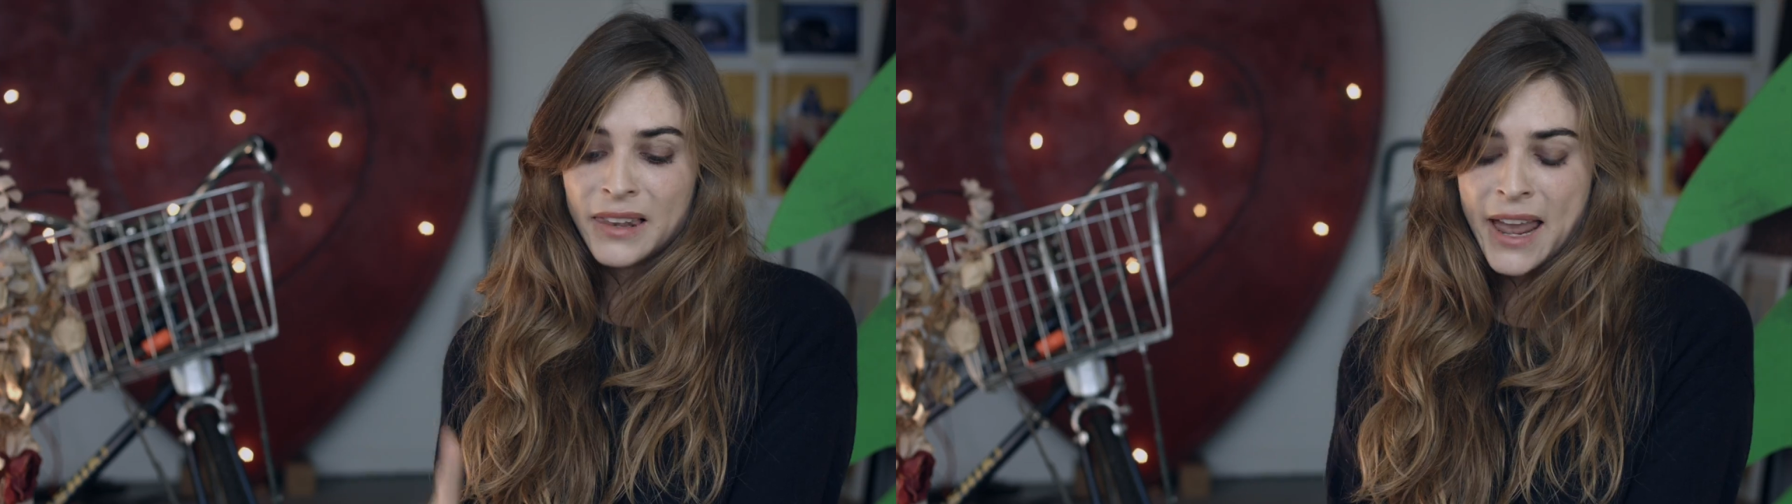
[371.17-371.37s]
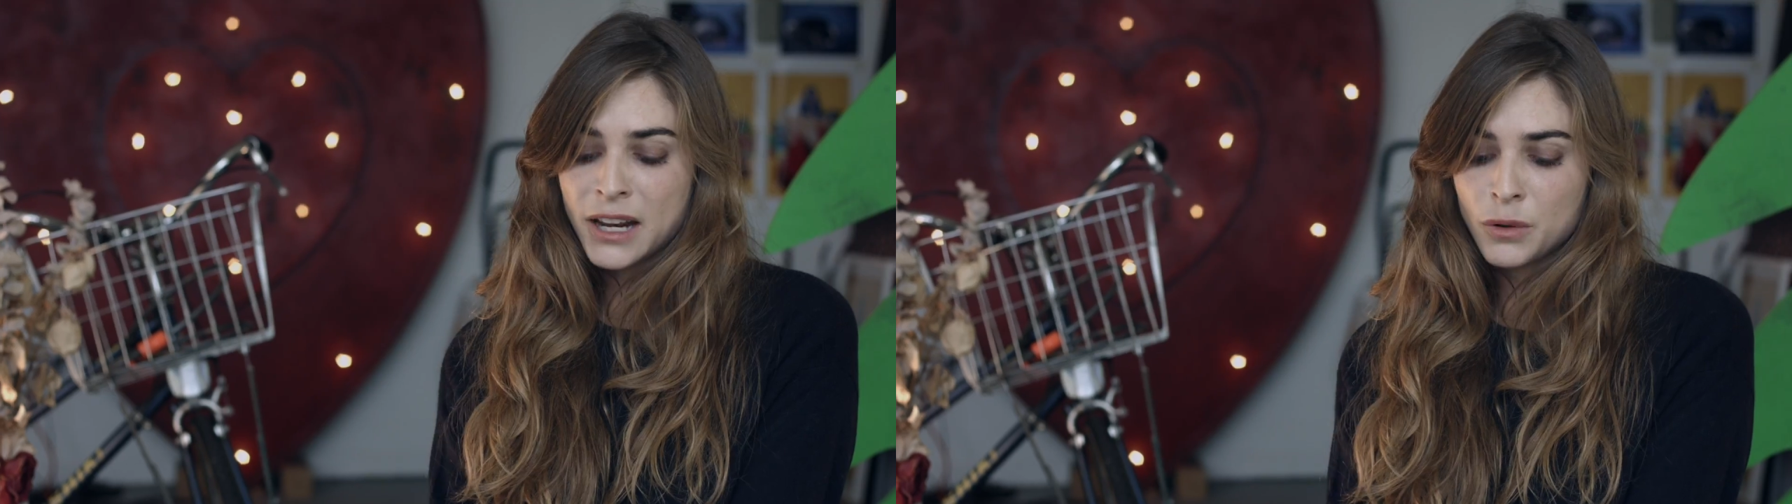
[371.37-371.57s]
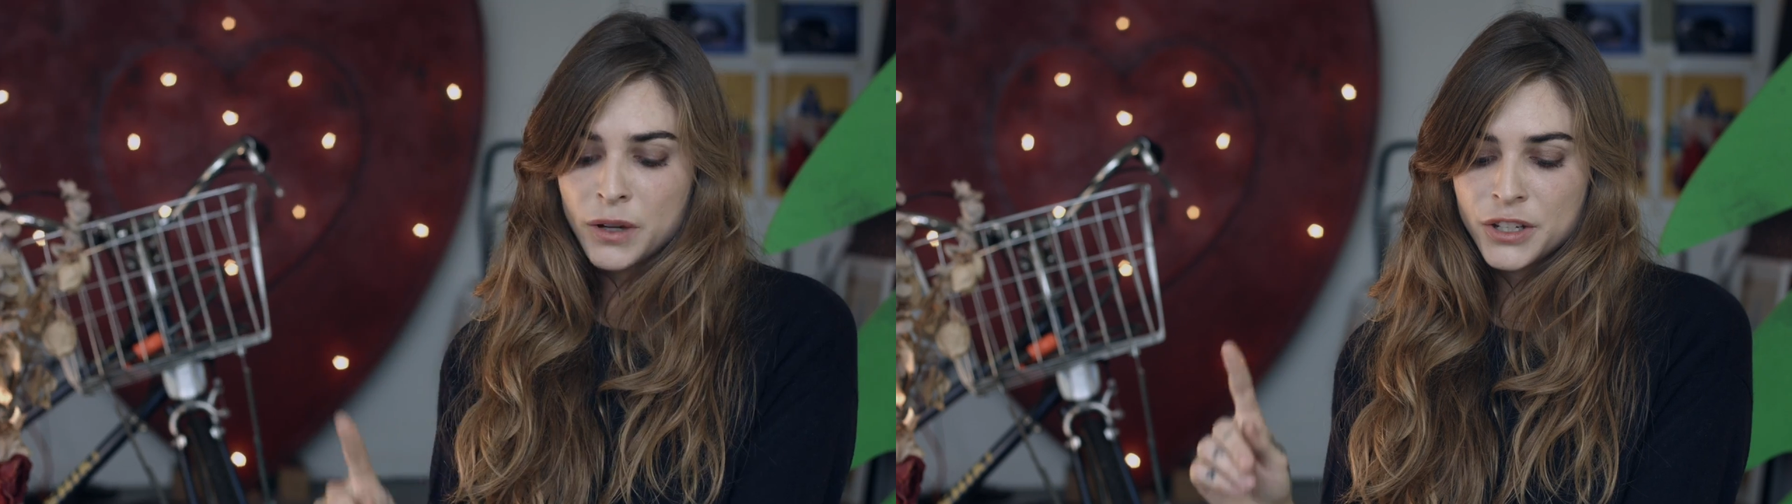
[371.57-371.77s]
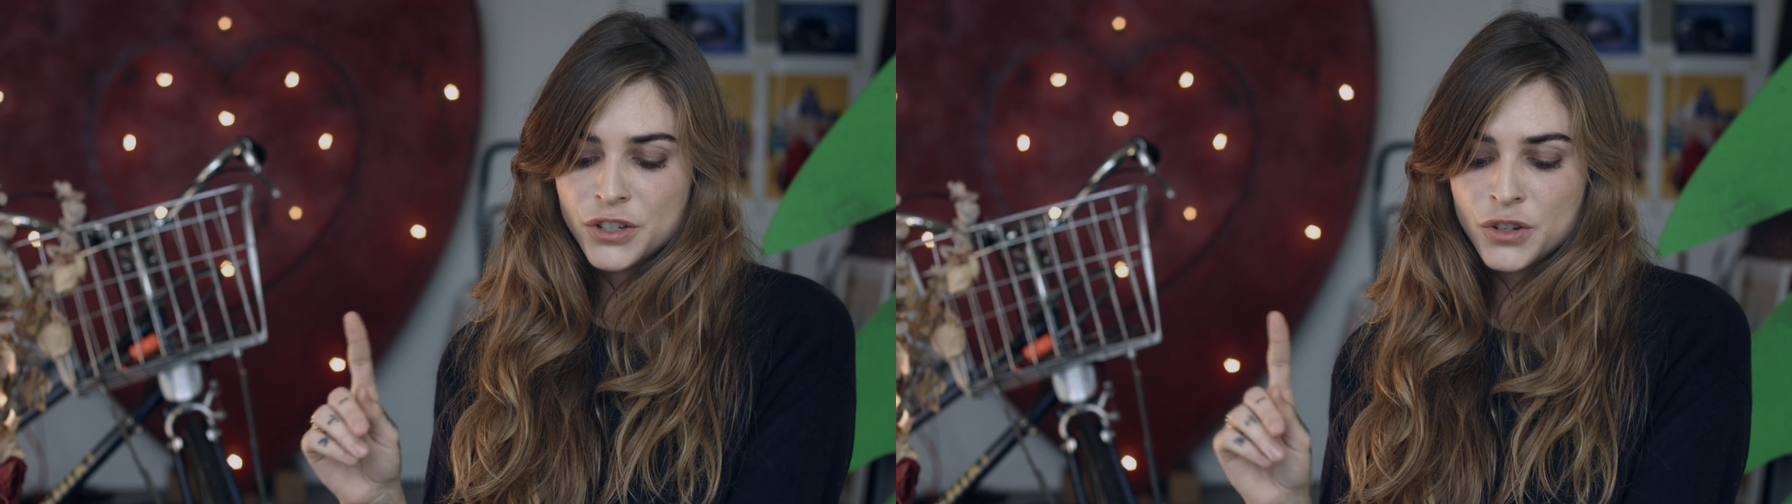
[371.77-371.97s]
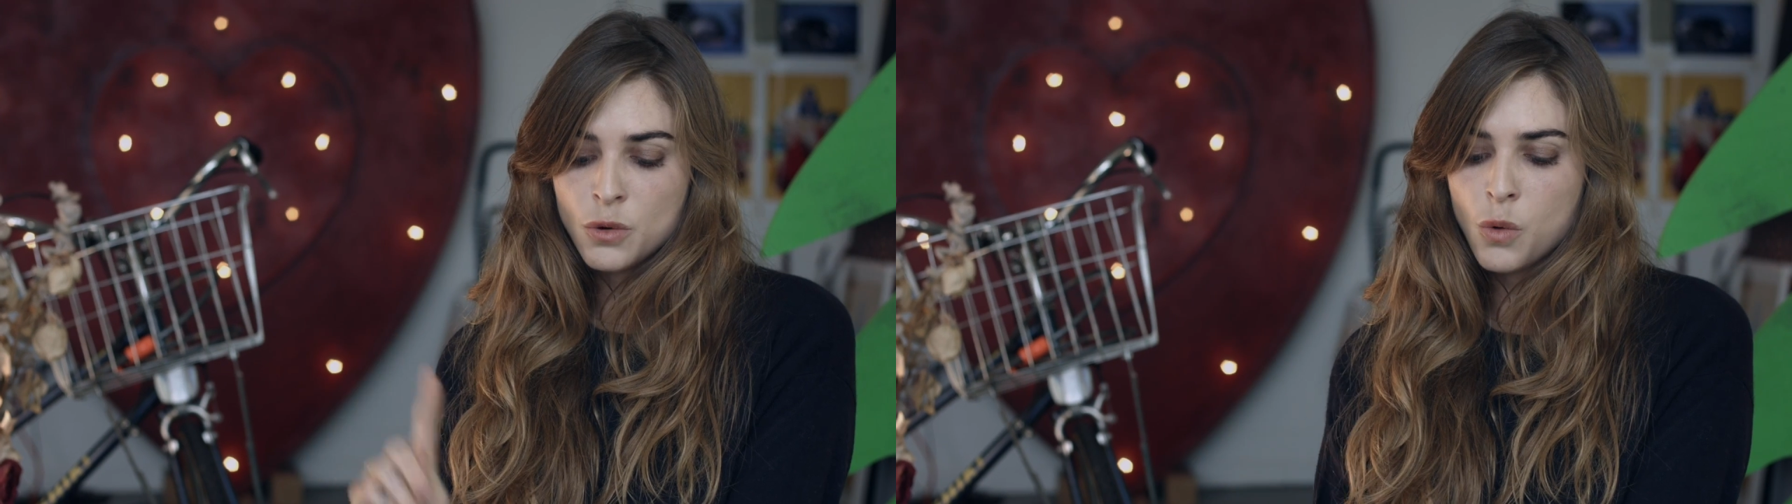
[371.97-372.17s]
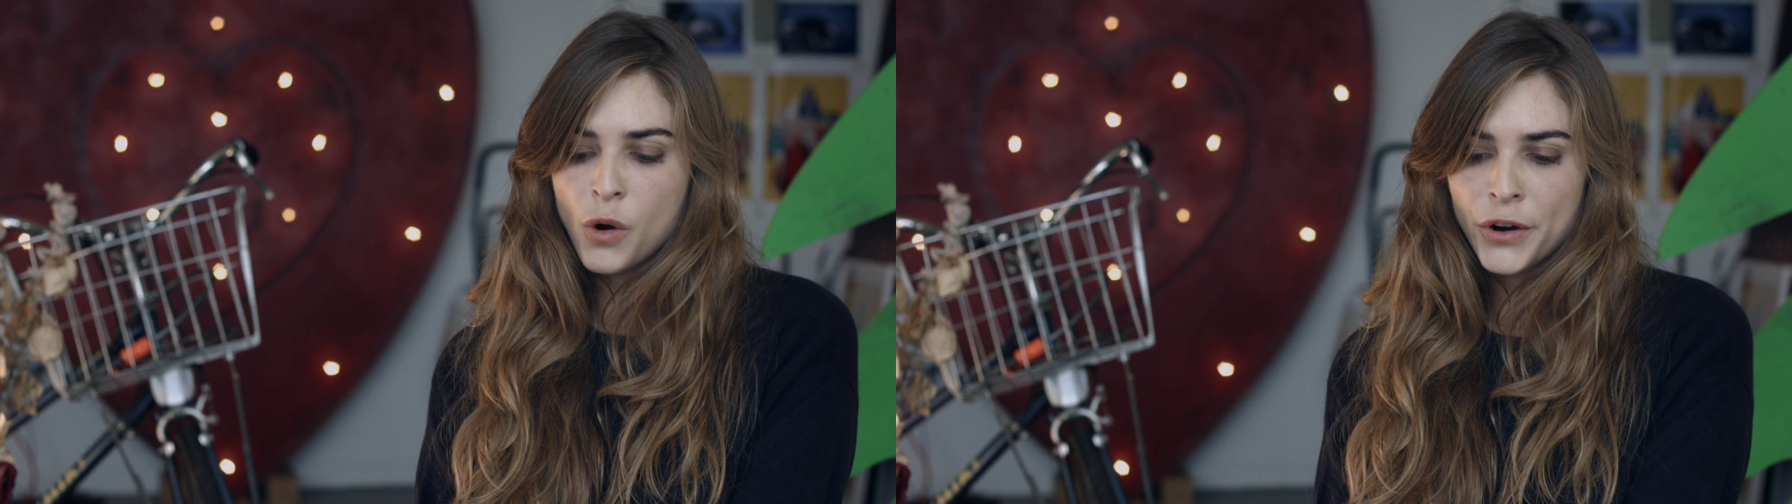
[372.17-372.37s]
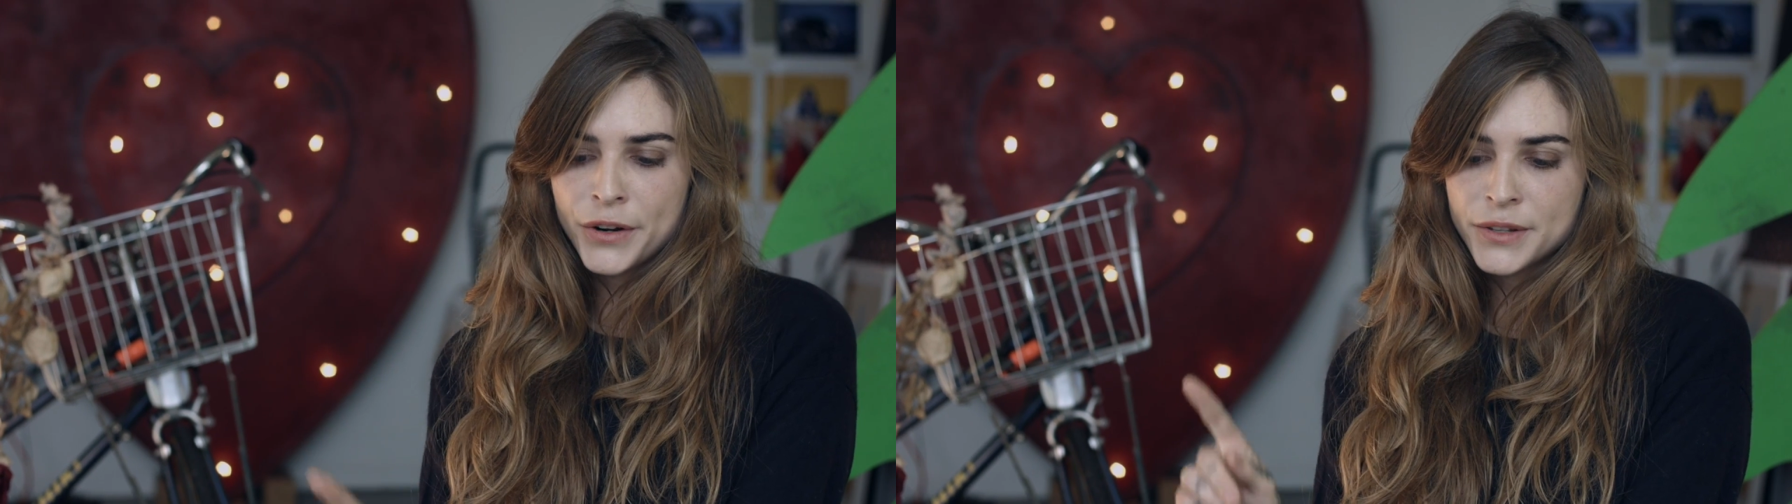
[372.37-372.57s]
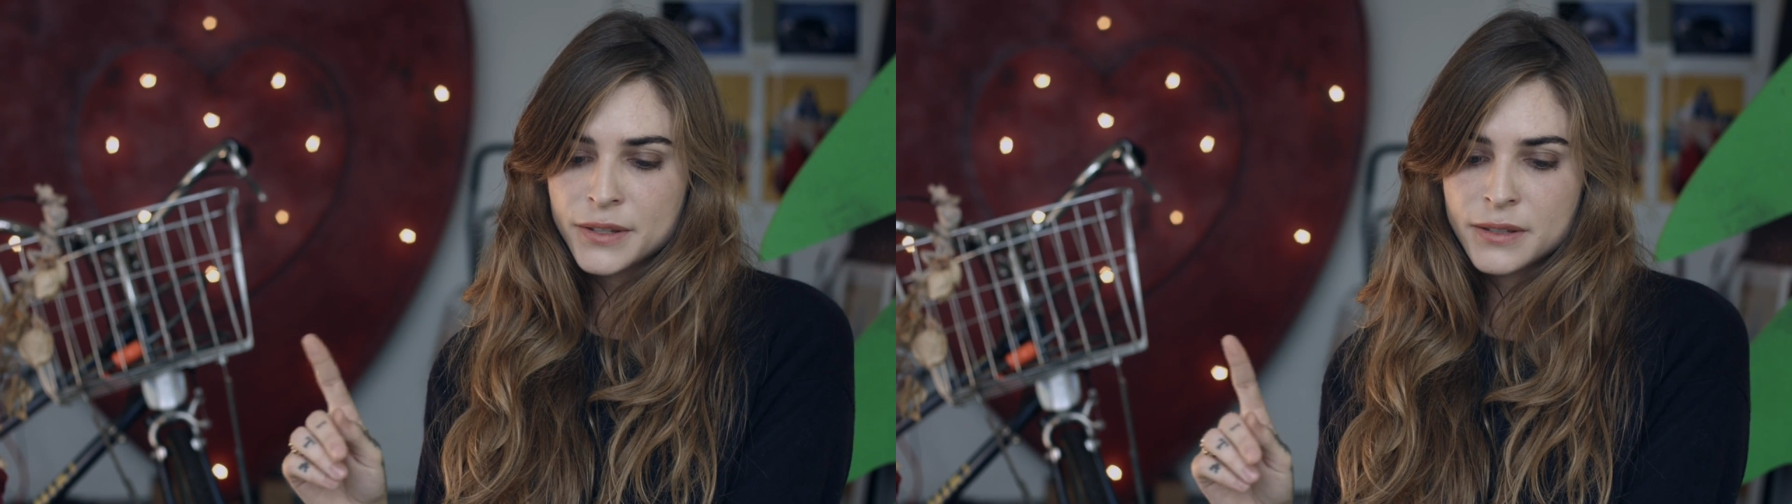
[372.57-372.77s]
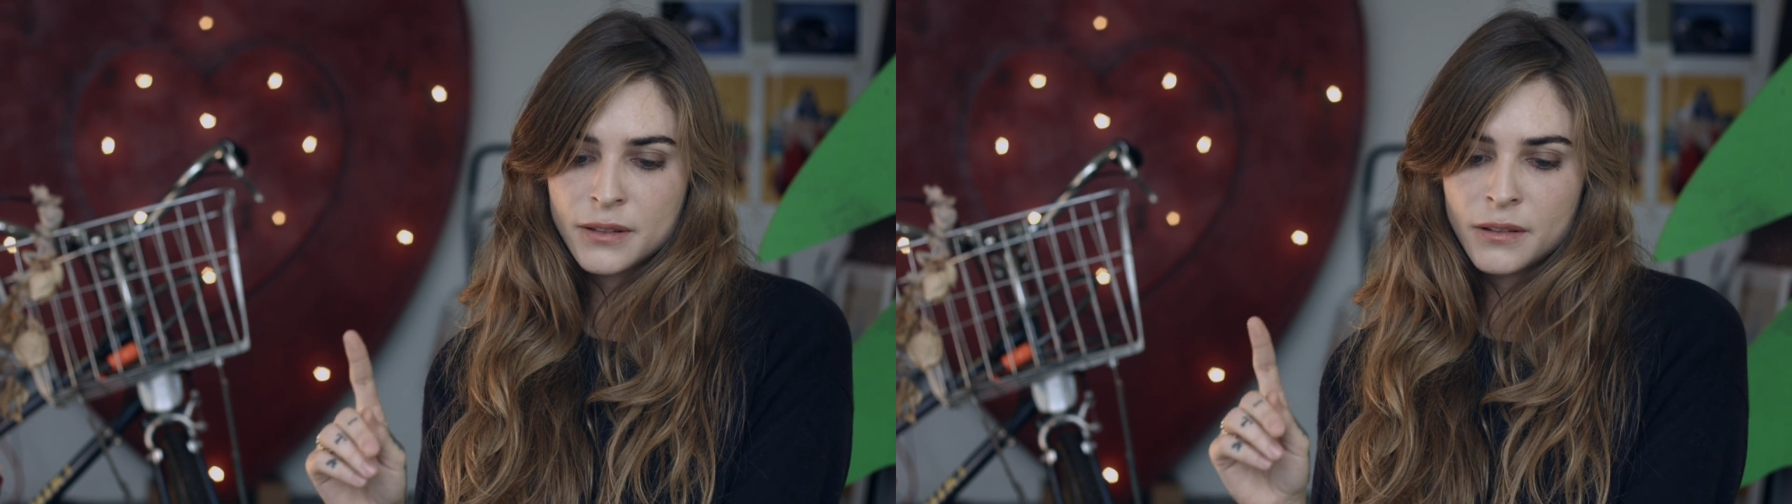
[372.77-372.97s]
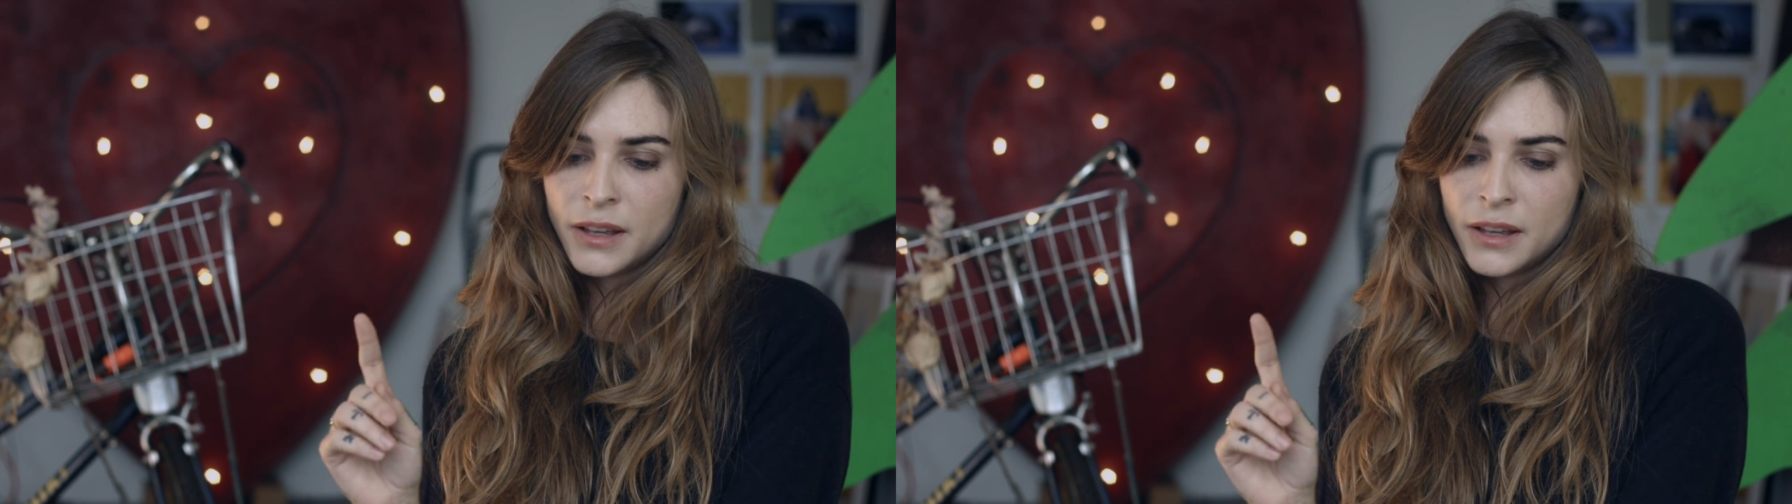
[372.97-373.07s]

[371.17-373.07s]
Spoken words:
language, wars,